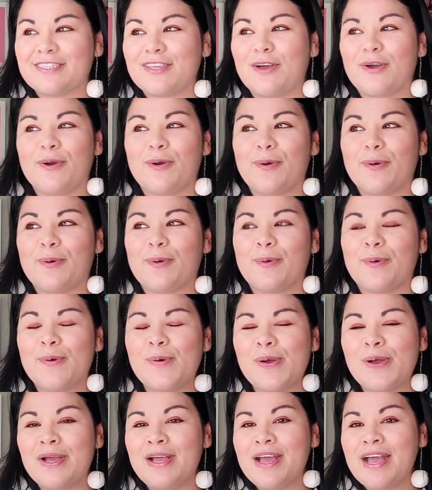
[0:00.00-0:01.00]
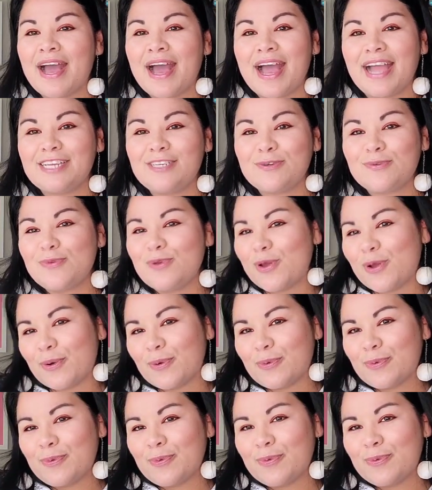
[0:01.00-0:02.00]
So I don't
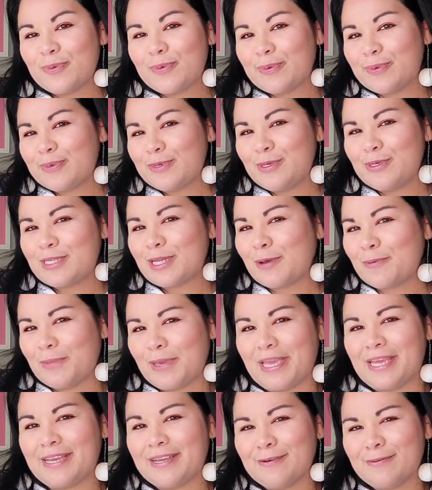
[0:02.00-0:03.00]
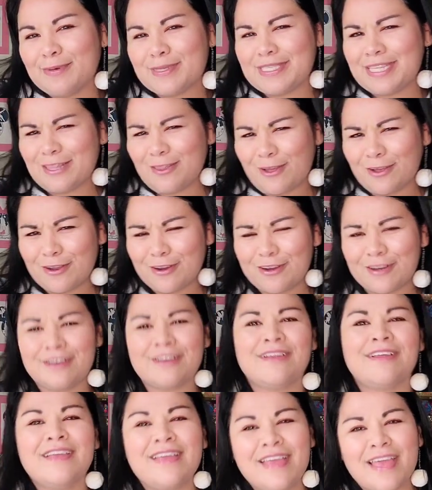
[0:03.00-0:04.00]
know. You tell me. Was it
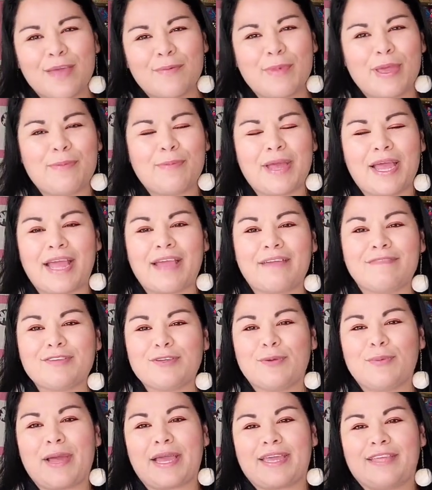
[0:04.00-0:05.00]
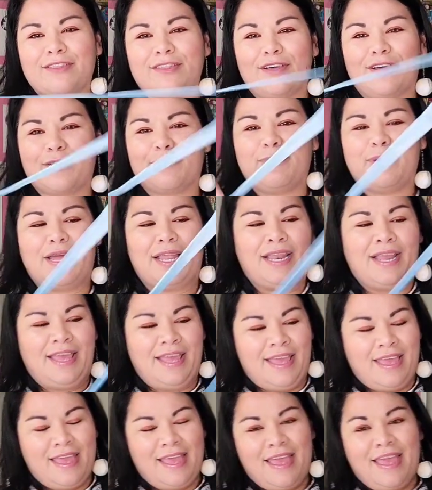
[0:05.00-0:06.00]
longer? Am I mad? I have to go back and look, but
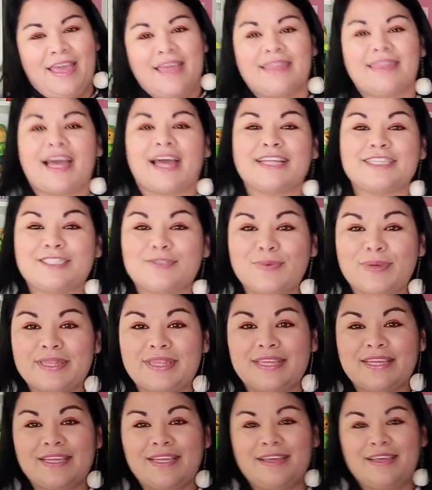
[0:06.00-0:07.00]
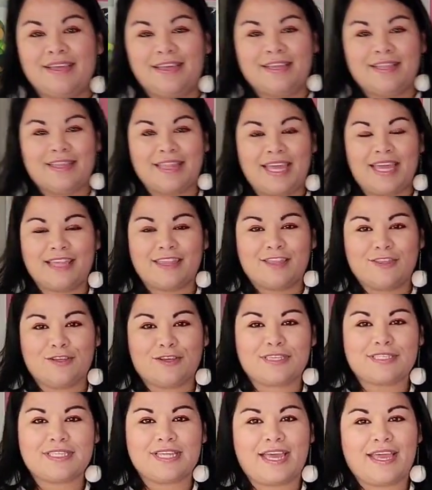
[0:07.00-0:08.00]
that's what the length
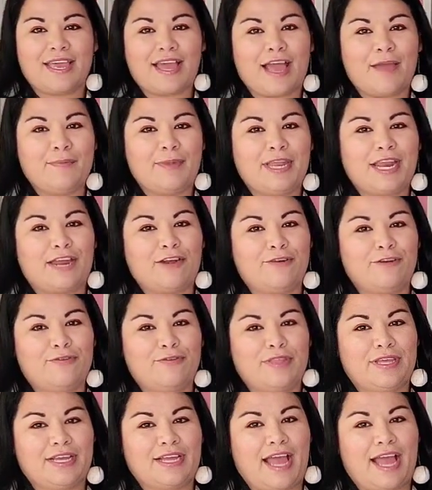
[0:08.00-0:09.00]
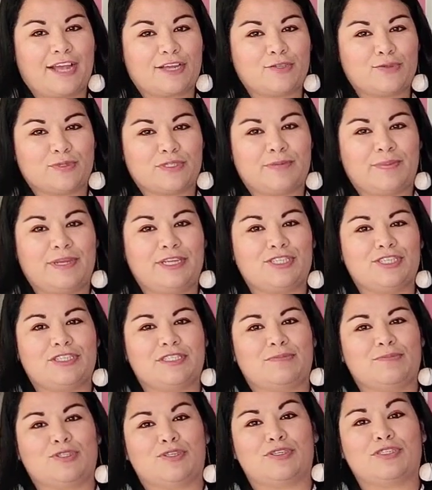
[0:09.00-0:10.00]
looks like. I mean, I don't know the actual
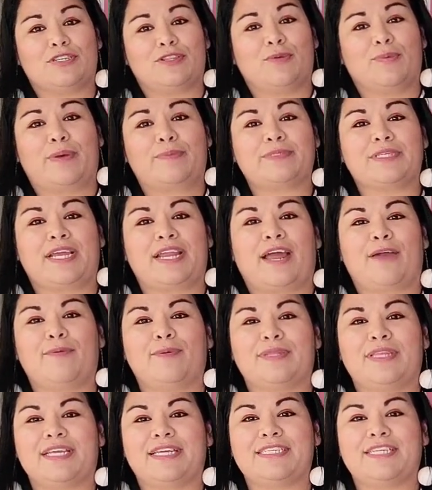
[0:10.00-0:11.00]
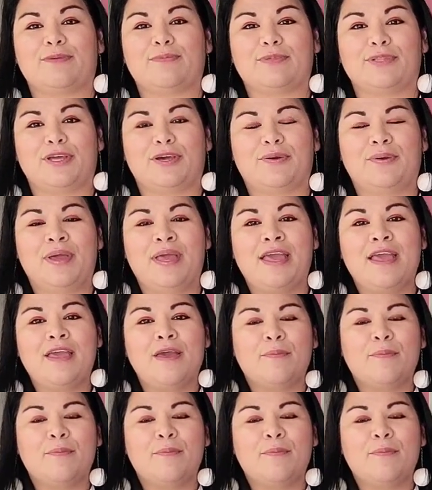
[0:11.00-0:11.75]
dimensions. I'm sure it's on the website. I will link it down below.